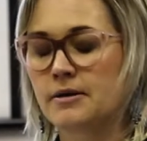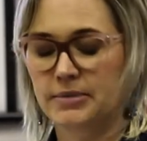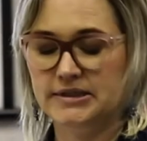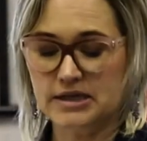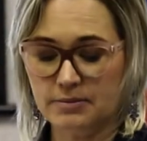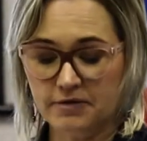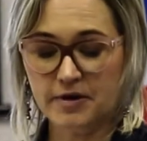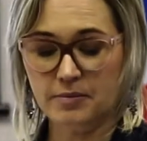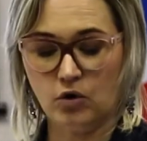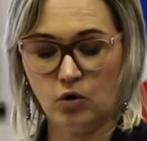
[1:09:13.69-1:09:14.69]
but some of
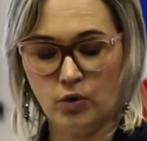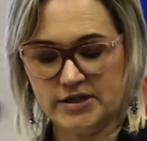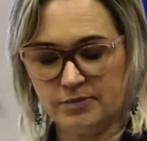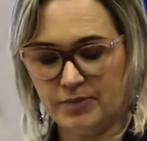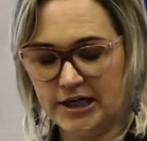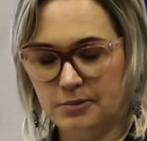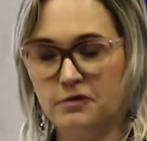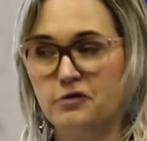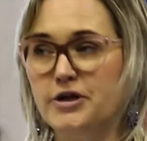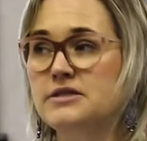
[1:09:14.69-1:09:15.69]
them are always applicable.
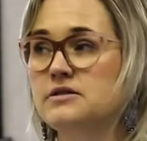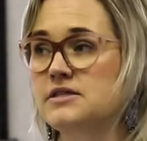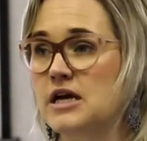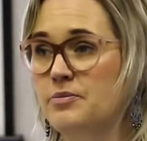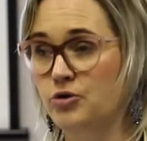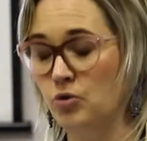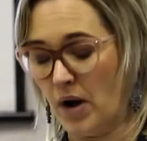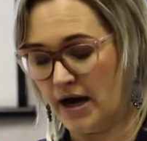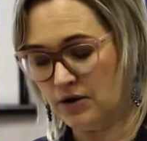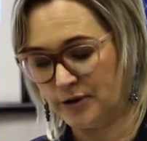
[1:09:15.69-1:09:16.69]
For instance, sub-rule
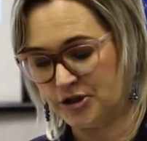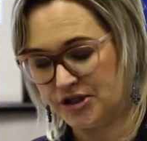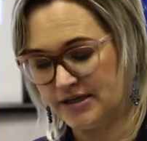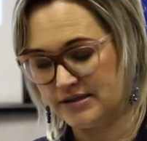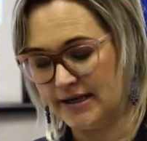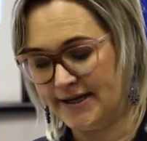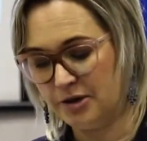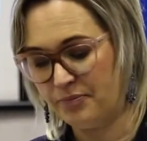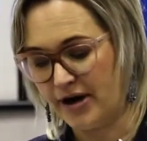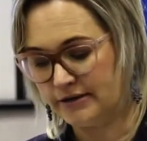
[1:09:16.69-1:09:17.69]
1, which says a
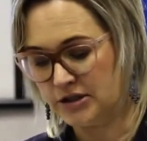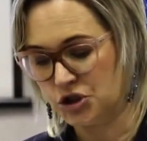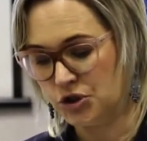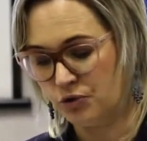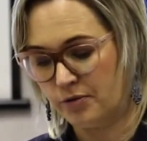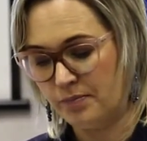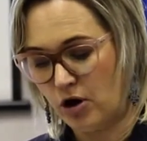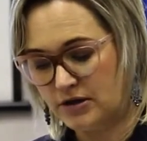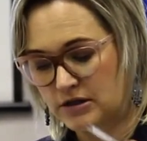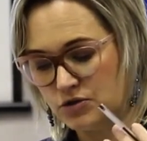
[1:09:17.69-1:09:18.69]
legal practitioner or a
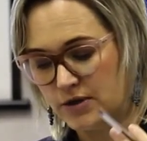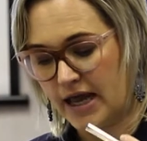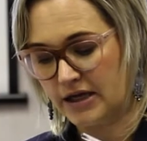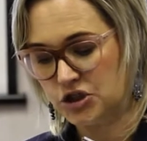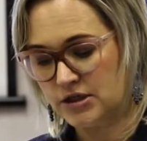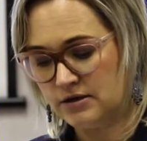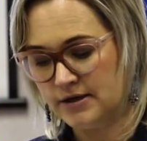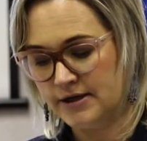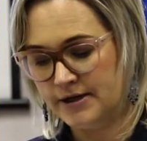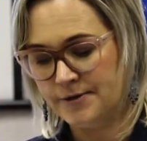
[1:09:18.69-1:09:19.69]
party to an action,
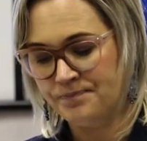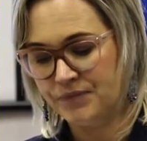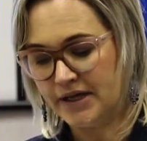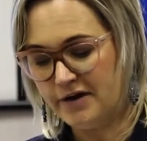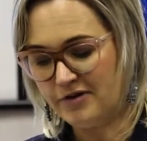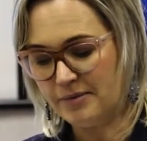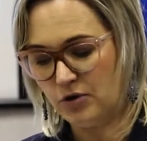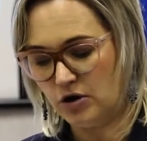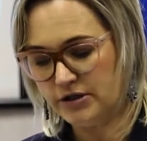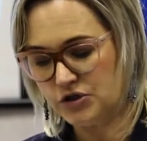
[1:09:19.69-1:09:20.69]
if that
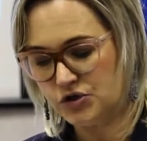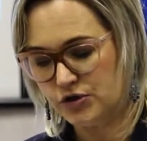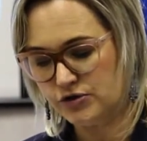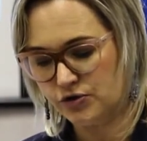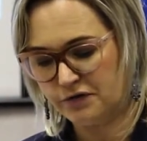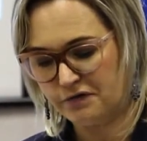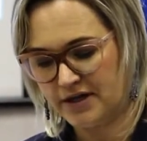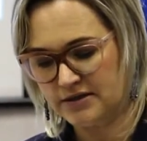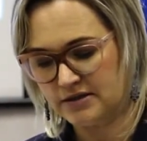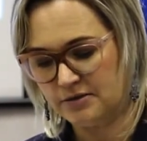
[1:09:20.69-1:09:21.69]
party sues or
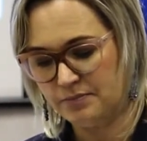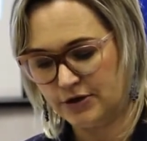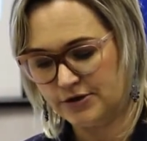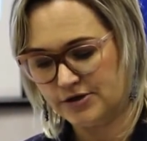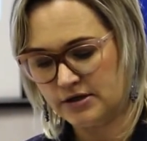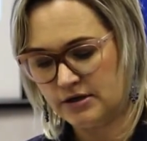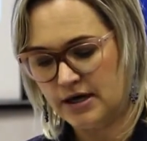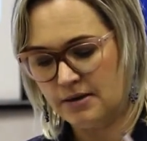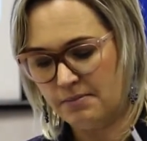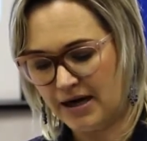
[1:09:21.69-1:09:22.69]
defends in person,
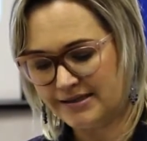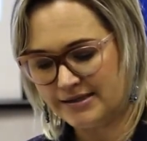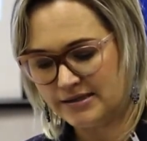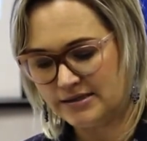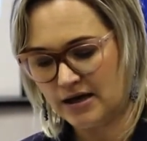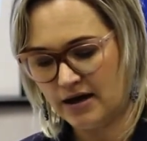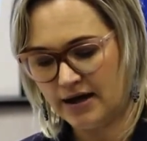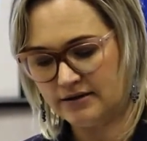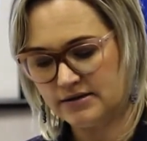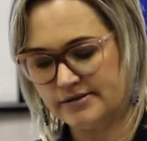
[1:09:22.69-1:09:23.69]
must
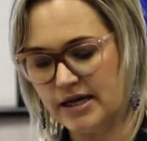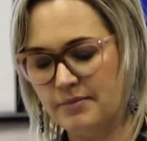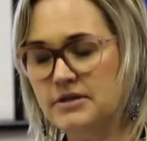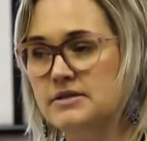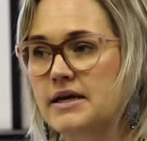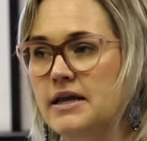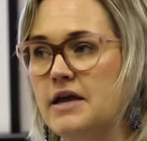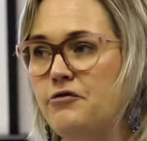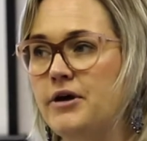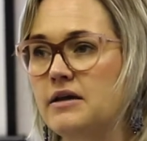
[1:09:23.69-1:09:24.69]
sign the summons and
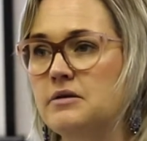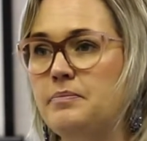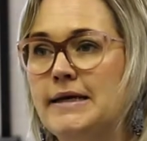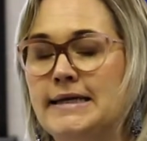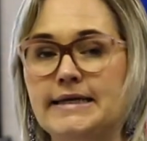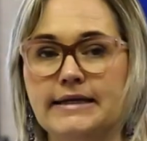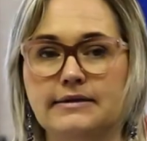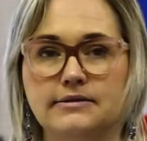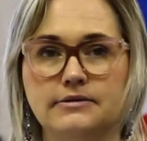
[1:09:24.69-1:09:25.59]
every other pleading.